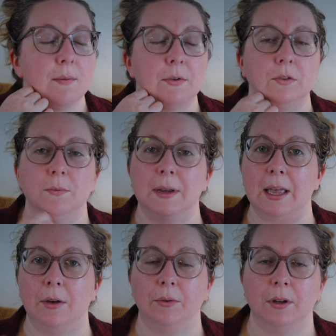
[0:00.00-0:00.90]

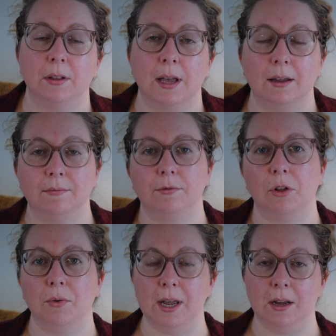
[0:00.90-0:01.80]
Helga let
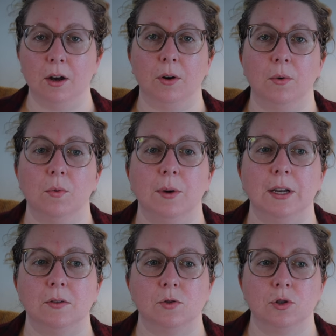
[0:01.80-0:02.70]
Floki go,
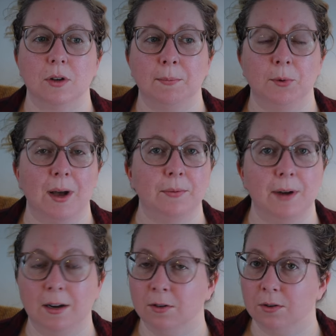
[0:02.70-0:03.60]
which I'm glad
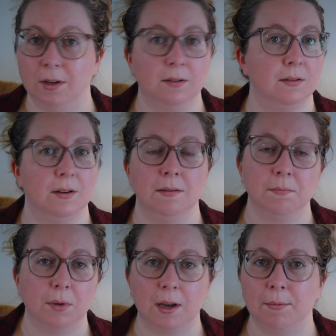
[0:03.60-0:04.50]
Ragnar
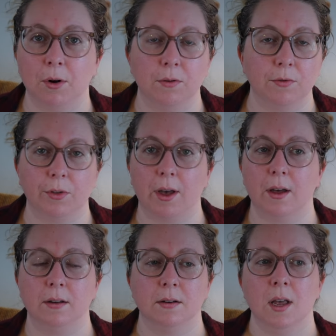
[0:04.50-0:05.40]
didn't blame her for
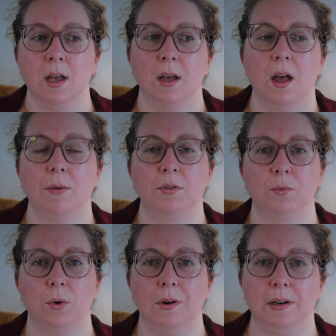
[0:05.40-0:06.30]
that. I was
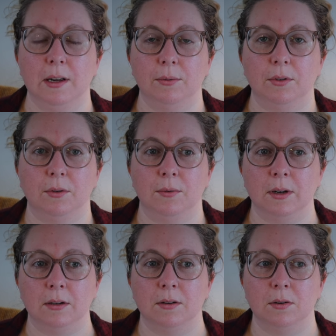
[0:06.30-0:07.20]
worried he was
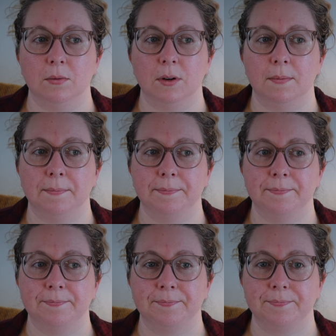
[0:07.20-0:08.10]
going to
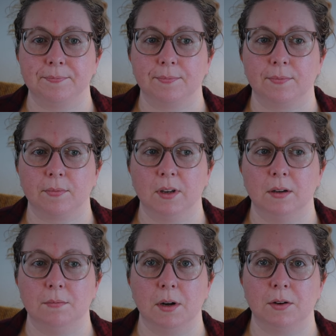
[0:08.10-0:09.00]

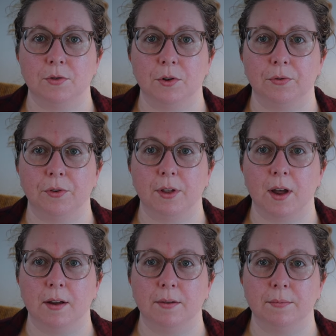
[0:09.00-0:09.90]
punish her for
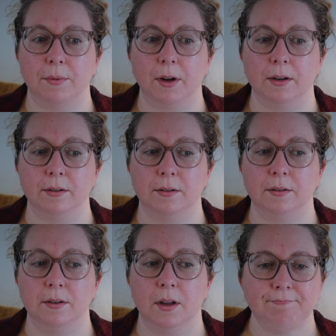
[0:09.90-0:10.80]
that, but
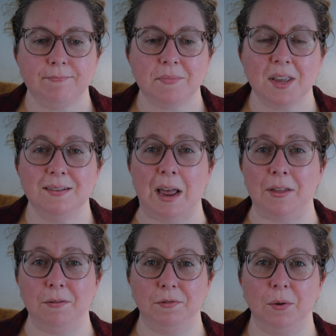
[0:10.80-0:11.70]
now
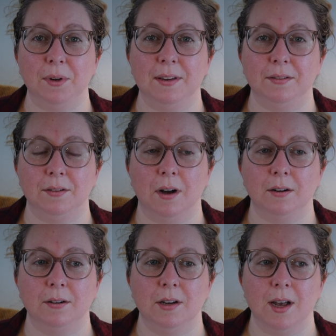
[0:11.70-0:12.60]
that Floki's
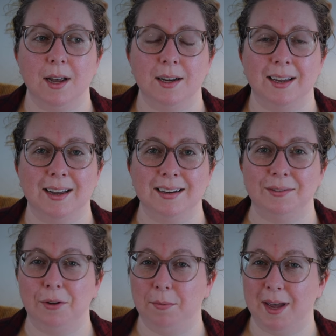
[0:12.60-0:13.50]
daughter died, I kind of
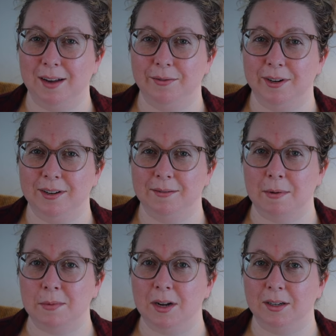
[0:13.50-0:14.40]
feel bad for him,
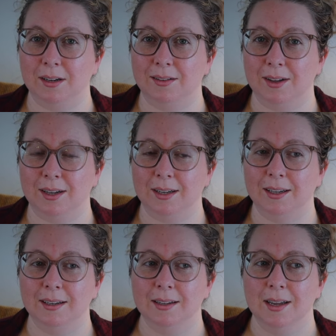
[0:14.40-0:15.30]
I'm not gonna lie.